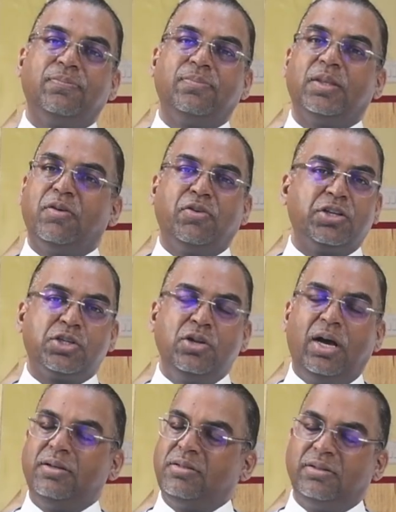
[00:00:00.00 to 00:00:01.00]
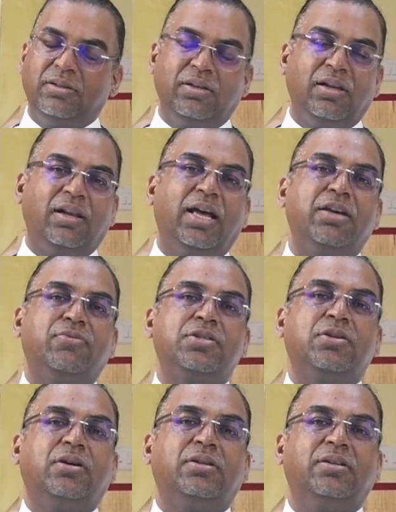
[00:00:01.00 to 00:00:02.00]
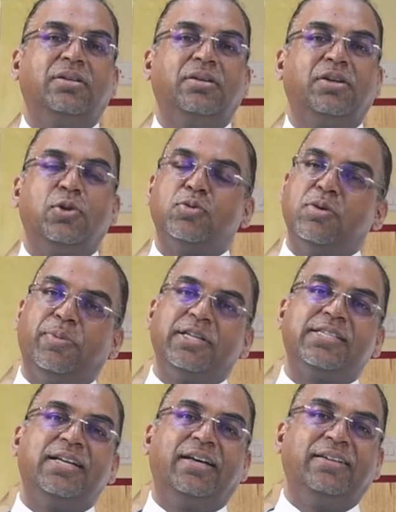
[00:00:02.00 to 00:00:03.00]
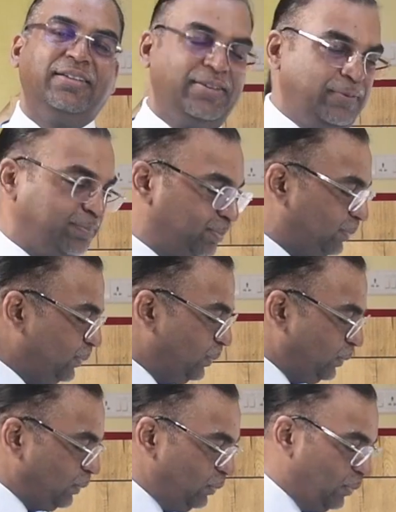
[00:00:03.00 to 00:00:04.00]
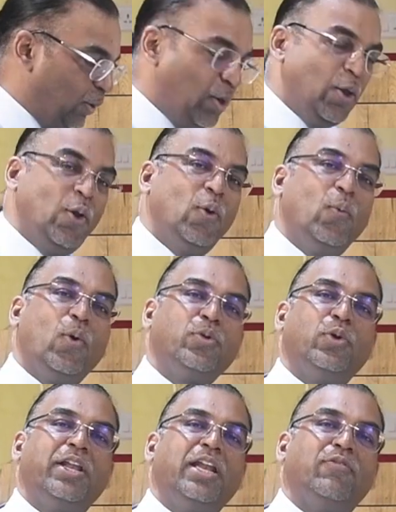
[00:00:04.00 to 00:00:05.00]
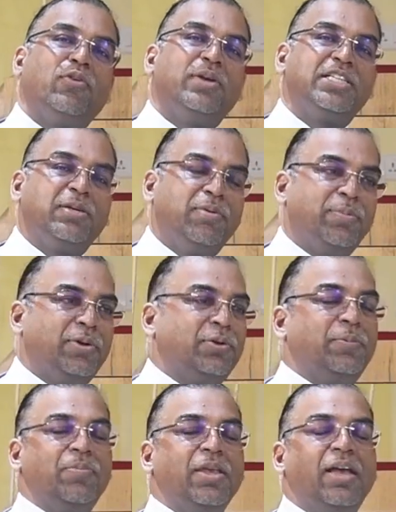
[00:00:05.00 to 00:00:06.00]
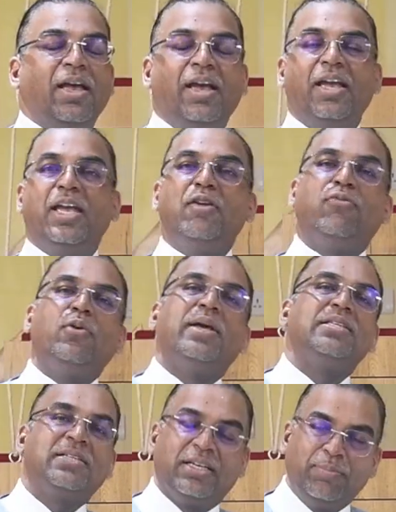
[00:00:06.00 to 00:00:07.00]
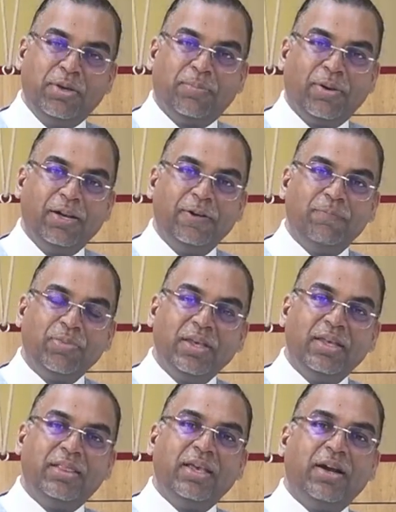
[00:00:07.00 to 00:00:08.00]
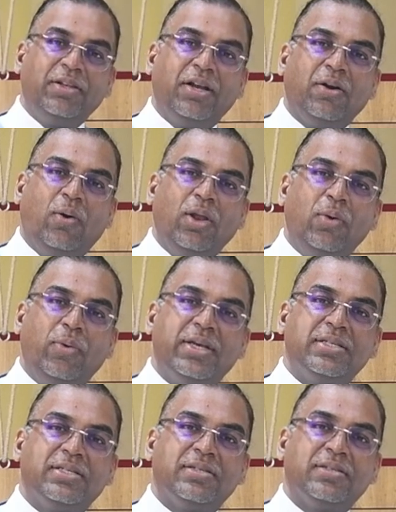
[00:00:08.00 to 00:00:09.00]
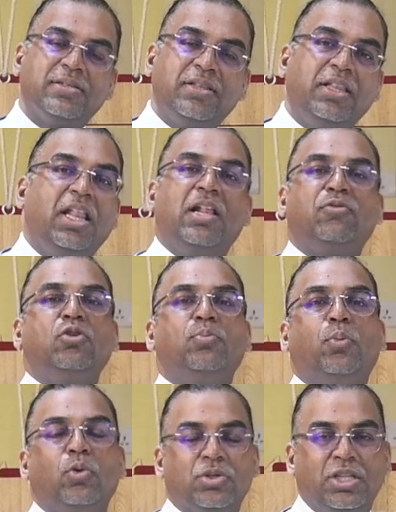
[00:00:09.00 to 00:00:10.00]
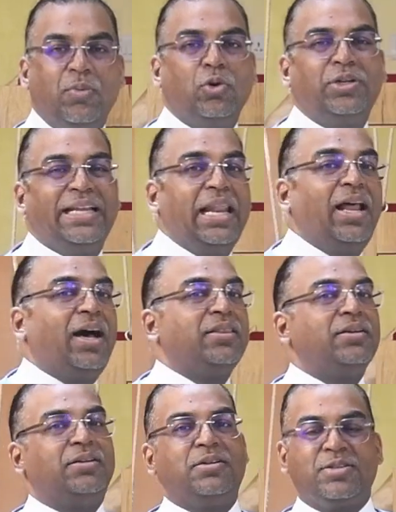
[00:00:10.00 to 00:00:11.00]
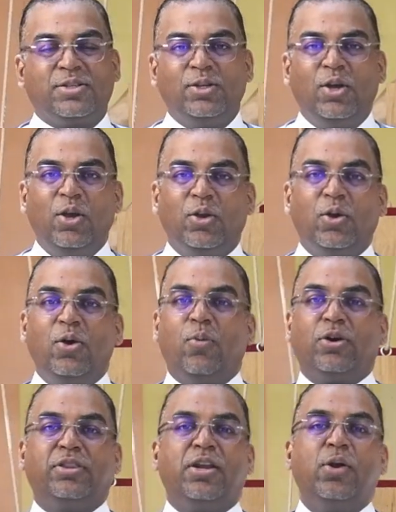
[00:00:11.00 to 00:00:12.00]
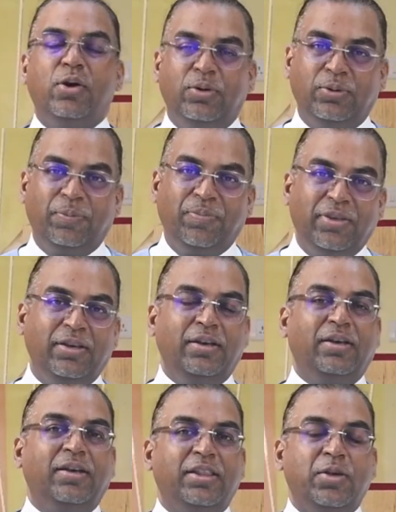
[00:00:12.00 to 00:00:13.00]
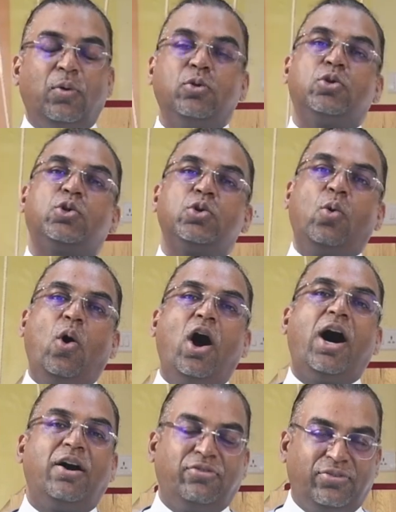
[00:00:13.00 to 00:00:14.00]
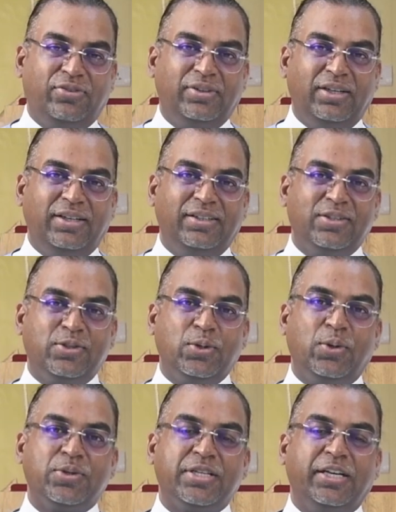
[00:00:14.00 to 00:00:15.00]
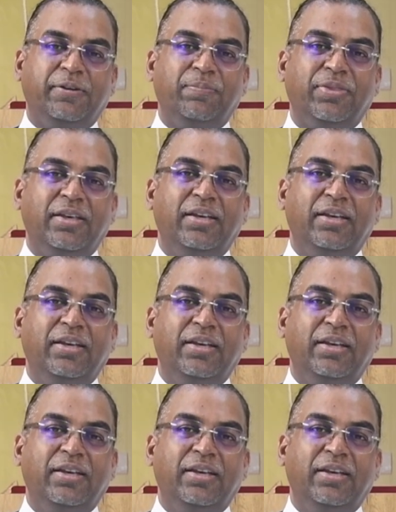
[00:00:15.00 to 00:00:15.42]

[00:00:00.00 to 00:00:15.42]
if it is not, life is good, newspaper is done. What would an influencing people do? Influencing people, they love to boast, they want to tell others, what they know. They want to show off, so to say.